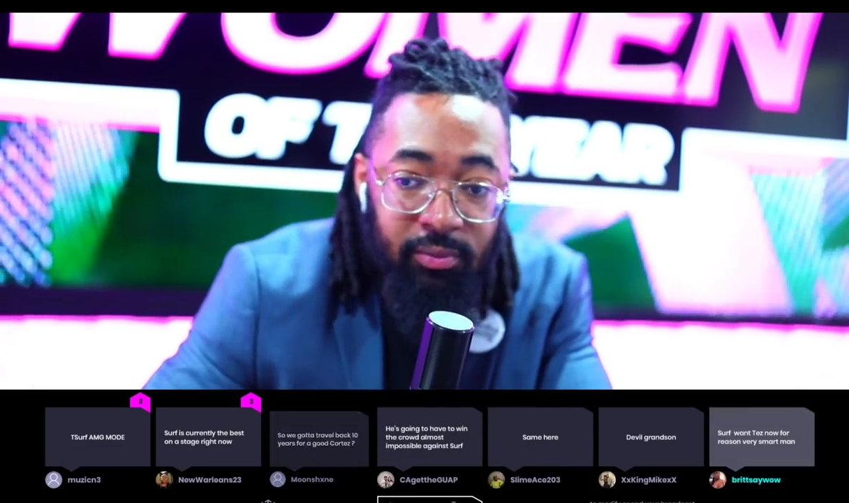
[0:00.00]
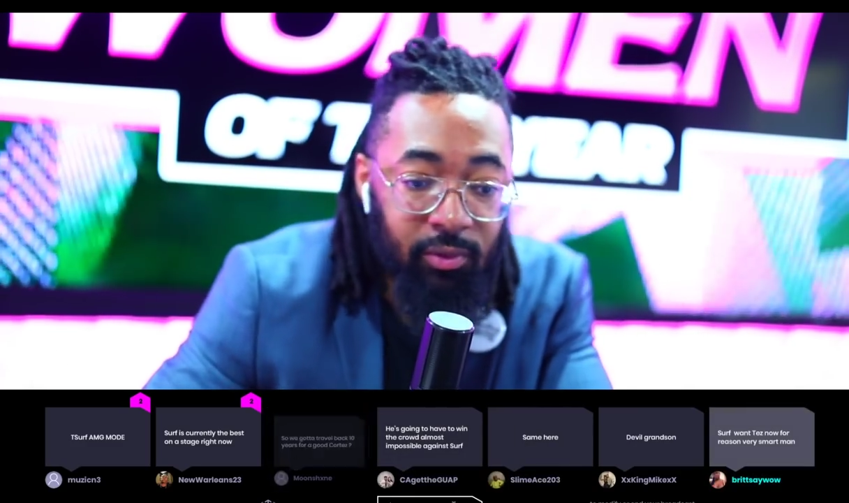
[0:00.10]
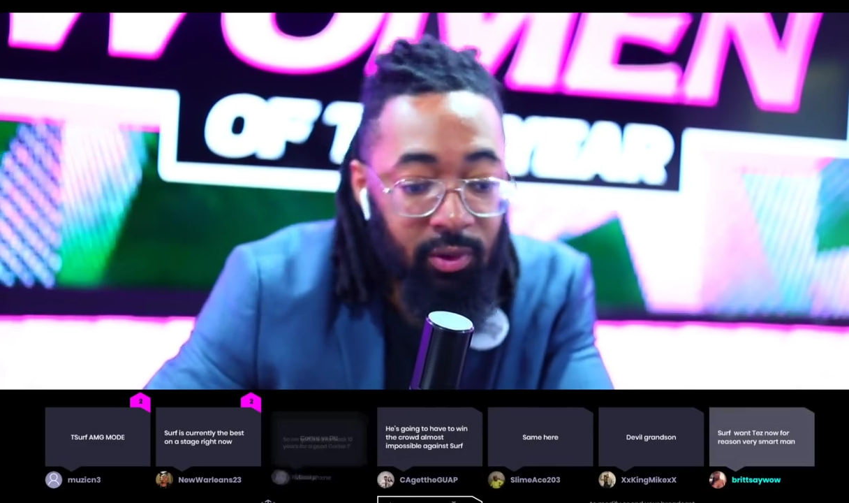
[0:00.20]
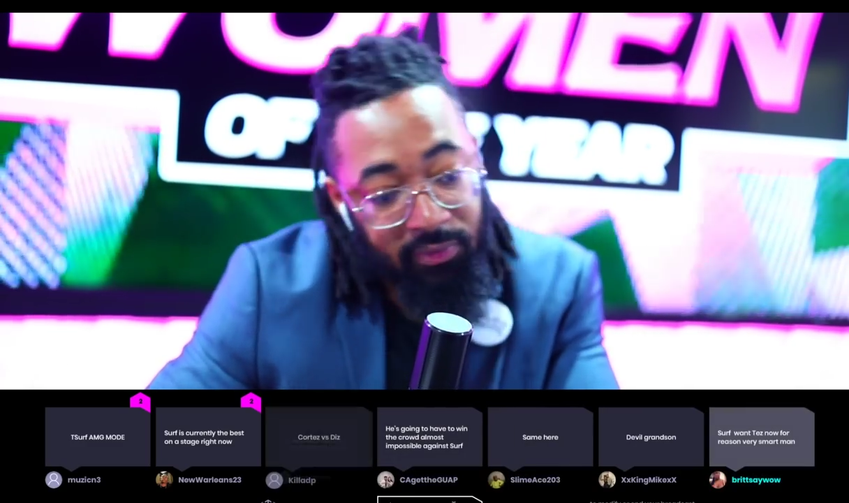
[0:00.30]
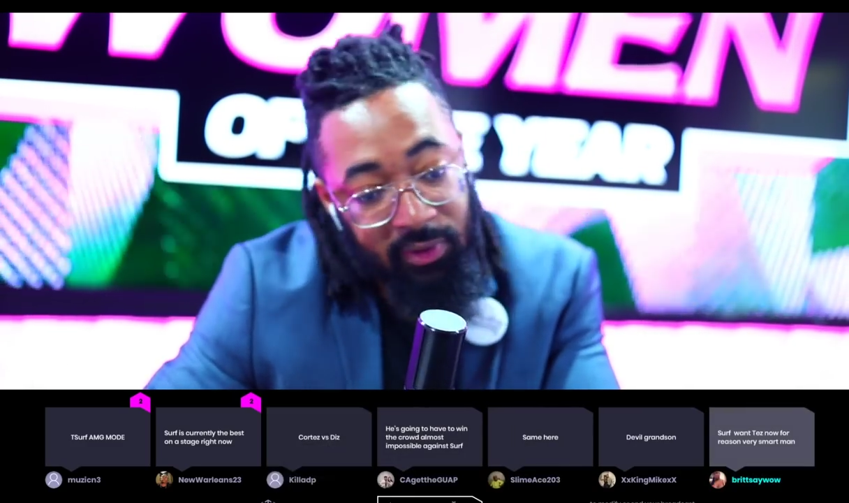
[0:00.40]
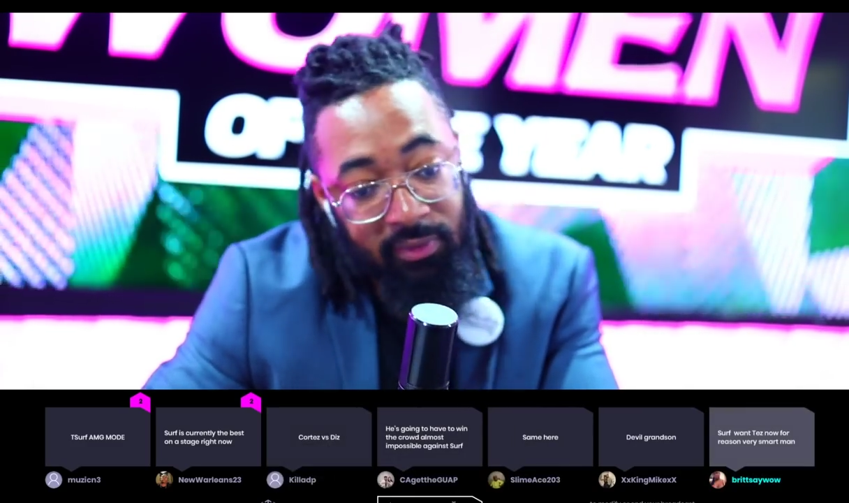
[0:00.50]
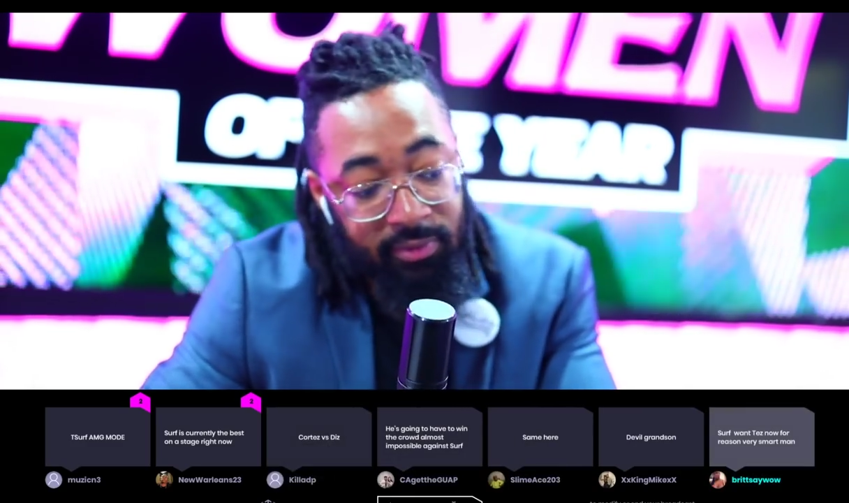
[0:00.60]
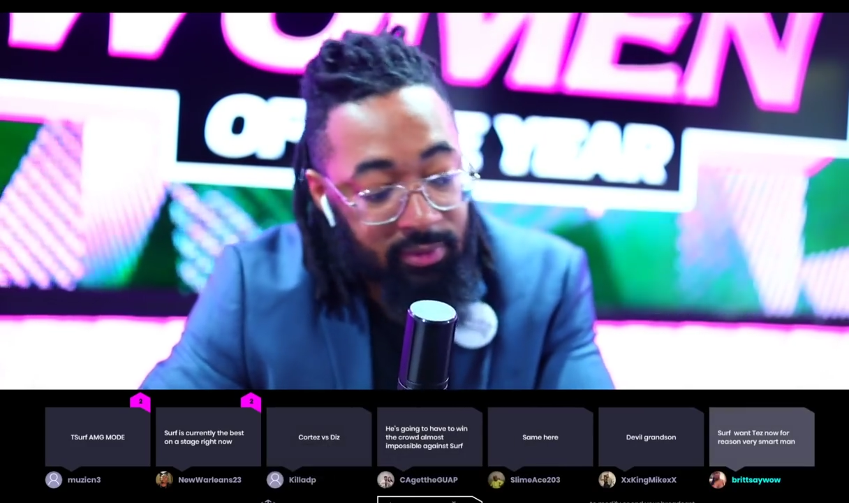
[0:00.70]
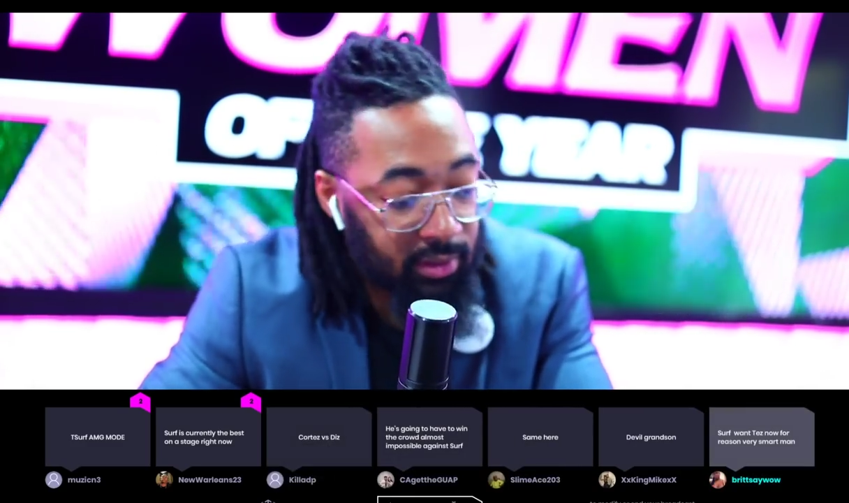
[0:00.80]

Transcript: or fifth.